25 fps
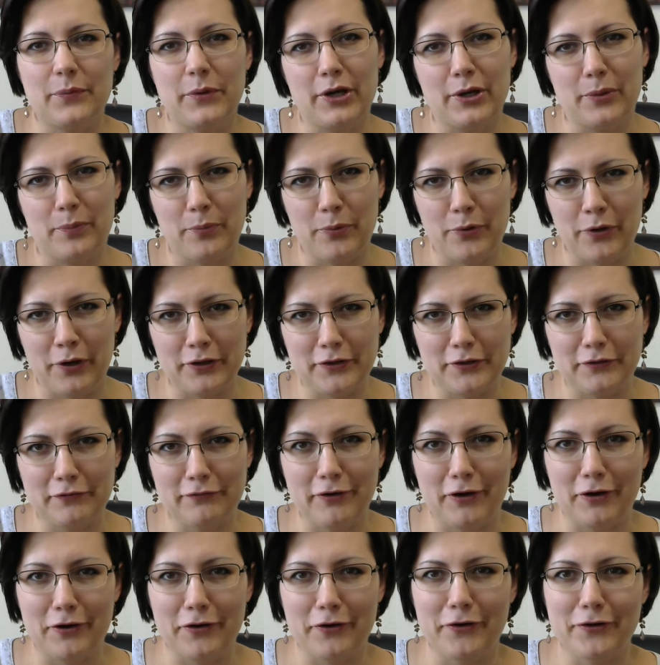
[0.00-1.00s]
we are pointing
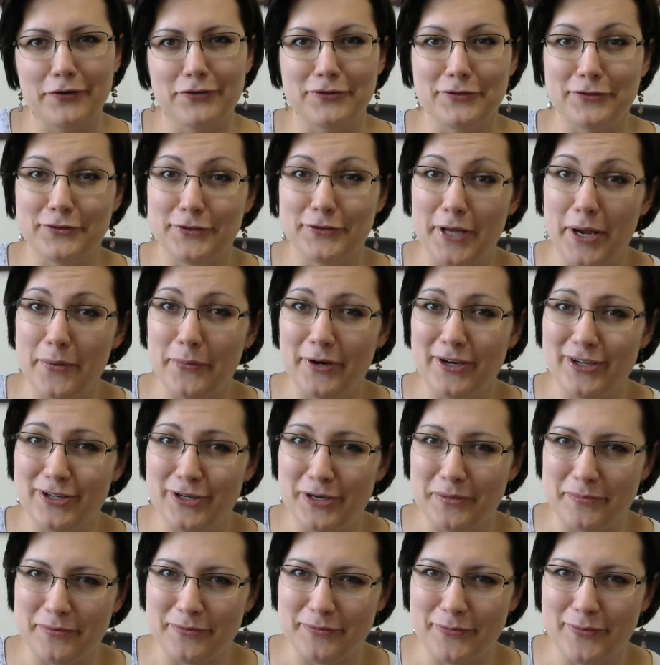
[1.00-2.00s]
fingers in some way,
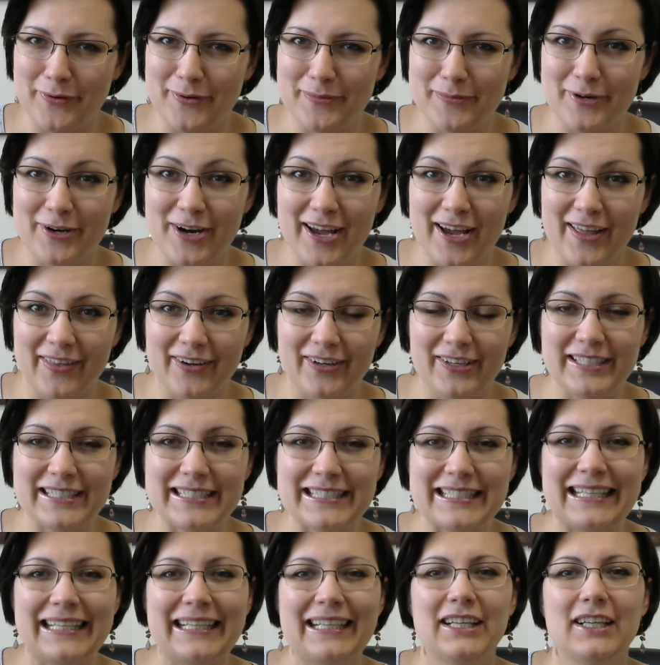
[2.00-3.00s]
shape, or form or
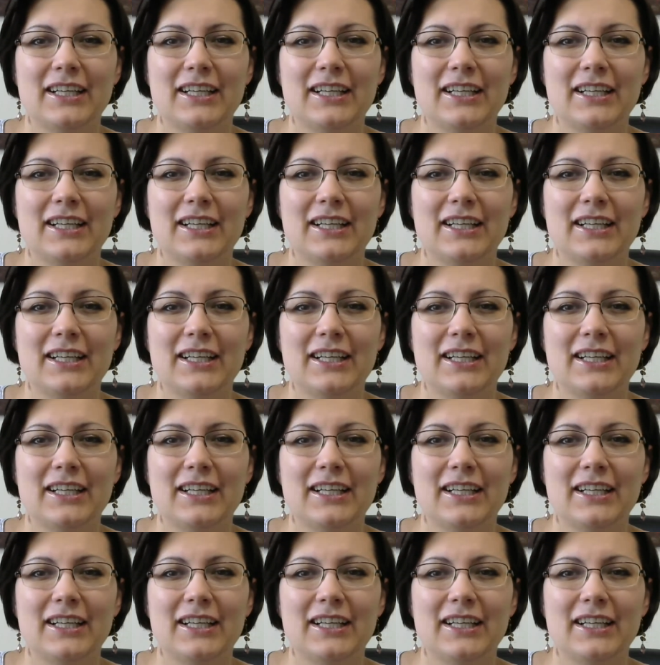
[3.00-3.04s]
others